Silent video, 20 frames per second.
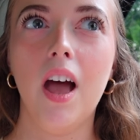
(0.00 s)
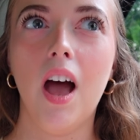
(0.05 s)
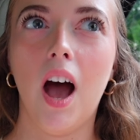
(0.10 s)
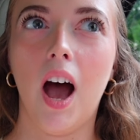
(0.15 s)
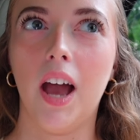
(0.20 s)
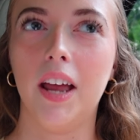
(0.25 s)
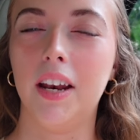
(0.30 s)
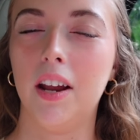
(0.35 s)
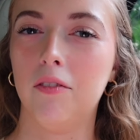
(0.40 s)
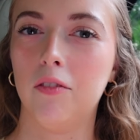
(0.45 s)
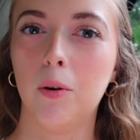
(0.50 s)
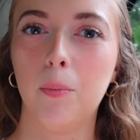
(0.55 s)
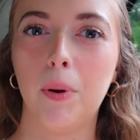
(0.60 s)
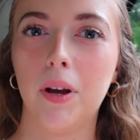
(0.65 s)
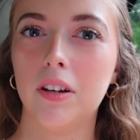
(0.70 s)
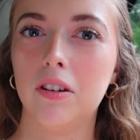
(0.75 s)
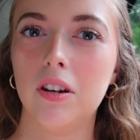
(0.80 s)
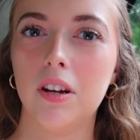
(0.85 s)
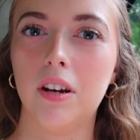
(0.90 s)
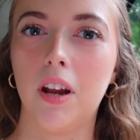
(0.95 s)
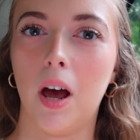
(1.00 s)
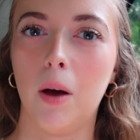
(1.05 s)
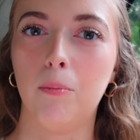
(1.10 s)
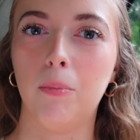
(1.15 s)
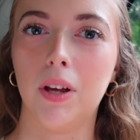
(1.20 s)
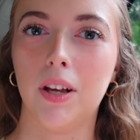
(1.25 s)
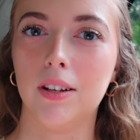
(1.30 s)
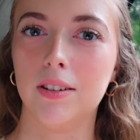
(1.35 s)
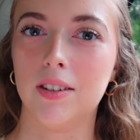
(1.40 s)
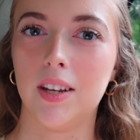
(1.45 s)
I never picked it up
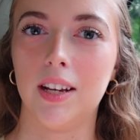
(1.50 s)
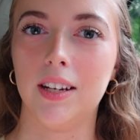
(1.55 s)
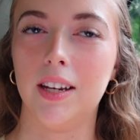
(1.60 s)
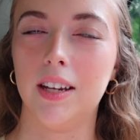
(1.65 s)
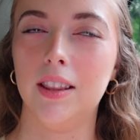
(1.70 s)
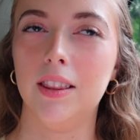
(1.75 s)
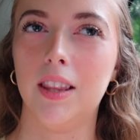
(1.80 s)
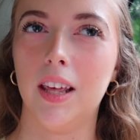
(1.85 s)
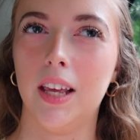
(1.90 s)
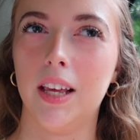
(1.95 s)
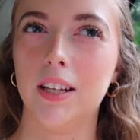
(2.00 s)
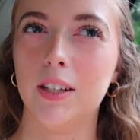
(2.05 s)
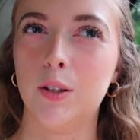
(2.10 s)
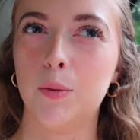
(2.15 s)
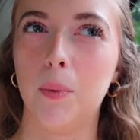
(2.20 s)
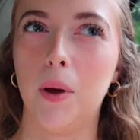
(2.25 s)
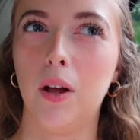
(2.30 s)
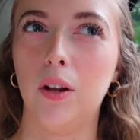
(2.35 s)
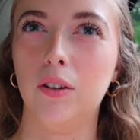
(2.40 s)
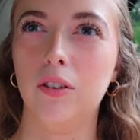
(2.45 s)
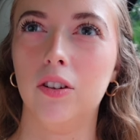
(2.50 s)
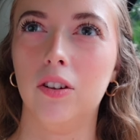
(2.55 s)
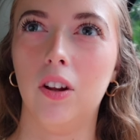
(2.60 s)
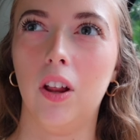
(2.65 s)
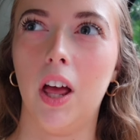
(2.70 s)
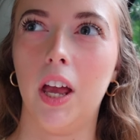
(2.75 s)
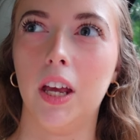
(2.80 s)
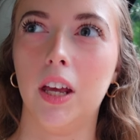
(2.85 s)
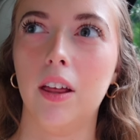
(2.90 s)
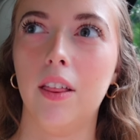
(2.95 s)
because I didn't think it smelled
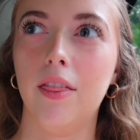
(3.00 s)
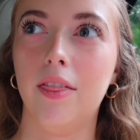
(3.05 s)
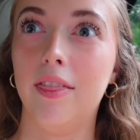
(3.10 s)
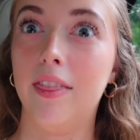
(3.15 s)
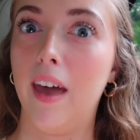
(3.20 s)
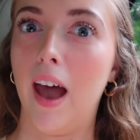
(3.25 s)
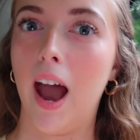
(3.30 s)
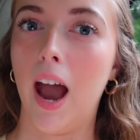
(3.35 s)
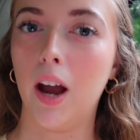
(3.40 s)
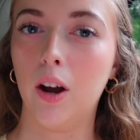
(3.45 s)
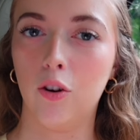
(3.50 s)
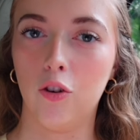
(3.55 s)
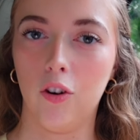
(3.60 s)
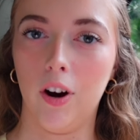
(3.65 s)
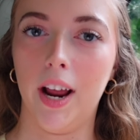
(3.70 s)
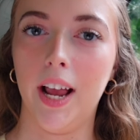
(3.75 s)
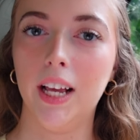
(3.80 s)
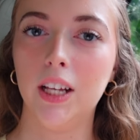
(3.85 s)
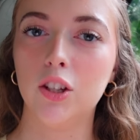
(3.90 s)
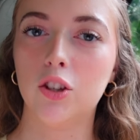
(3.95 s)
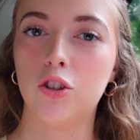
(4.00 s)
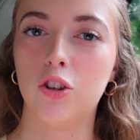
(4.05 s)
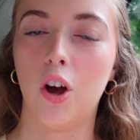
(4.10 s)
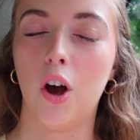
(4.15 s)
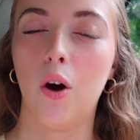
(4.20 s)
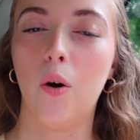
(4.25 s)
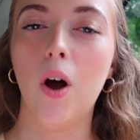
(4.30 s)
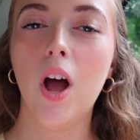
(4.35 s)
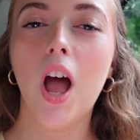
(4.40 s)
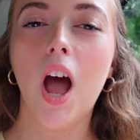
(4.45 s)
like that great.
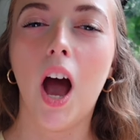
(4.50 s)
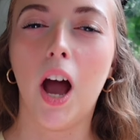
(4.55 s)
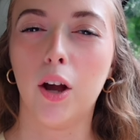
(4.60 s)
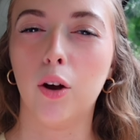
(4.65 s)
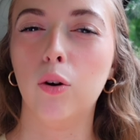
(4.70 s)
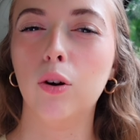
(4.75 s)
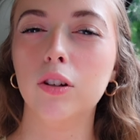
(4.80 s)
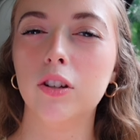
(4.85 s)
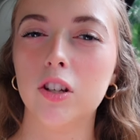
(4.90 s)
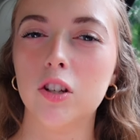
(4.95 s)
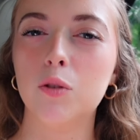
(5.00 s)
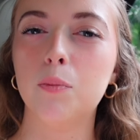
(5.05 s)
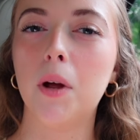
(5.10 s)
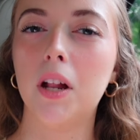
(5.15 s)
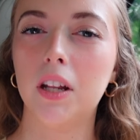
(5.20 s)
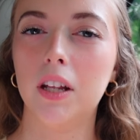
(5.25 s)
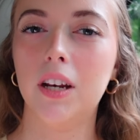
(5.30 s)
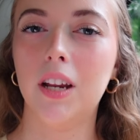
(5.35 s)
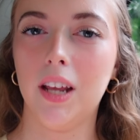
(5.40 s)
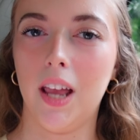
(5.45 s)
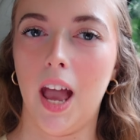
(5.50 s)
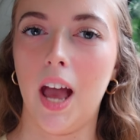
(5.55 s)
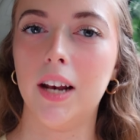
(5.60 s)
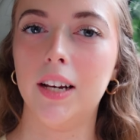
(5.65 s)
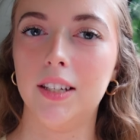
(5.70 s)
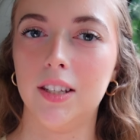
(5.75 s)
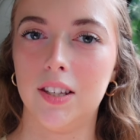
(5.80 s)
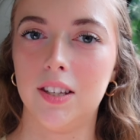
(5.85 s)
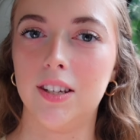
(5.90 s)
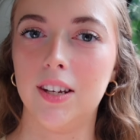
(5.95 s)
So I'm going to smell it again
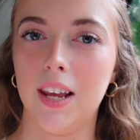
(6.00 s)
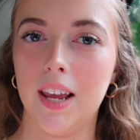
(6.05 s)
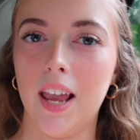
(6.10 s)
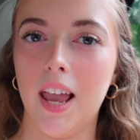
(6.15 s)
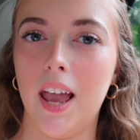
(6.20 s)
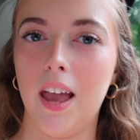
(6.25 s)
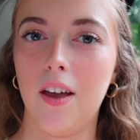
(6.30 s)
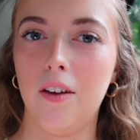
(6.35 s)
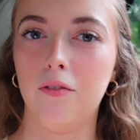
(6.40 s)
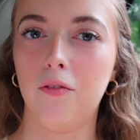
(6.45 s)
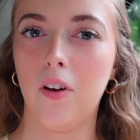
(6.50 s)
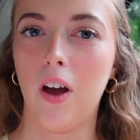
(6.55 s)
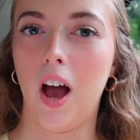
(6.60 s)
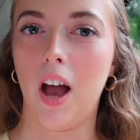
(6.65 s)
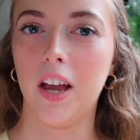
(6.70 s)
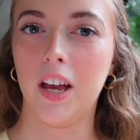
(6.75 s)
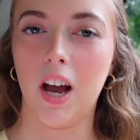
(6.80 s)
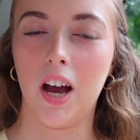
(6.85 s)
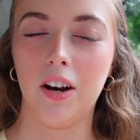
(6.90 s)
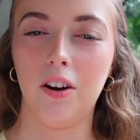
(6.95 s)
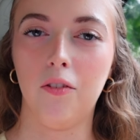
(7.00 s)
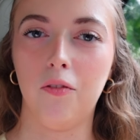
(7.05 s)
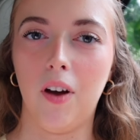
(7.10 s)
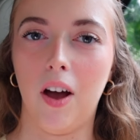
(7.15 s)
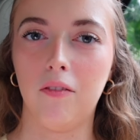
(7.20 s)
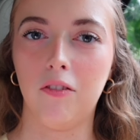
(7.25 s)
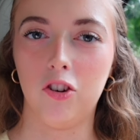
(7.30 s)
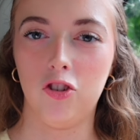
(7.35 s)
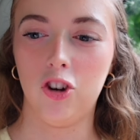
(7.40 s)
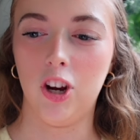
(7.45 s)
and see if I kind of
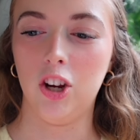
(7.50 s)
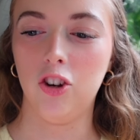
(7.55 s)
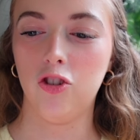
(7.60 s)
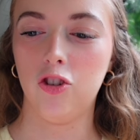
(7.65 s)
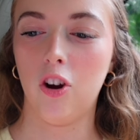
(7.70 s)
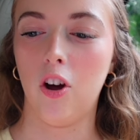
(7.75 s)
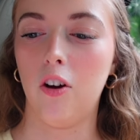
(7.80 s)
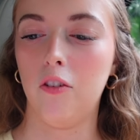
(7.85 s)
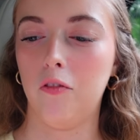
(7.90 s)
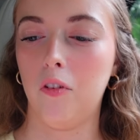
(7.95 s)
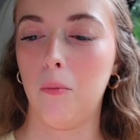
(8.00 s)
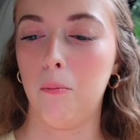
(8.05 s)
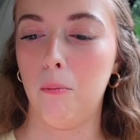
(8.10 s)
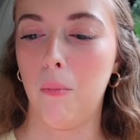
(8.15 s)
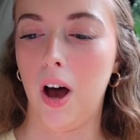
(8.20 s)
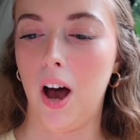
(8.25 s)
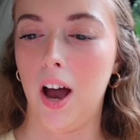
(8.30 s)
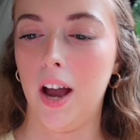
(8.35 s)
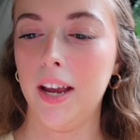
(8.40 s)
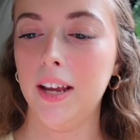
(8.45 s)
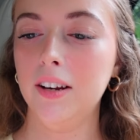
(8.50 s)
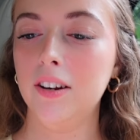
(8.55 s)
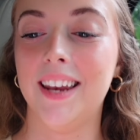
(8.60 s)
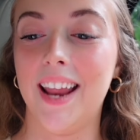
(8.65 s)
have a change of mind.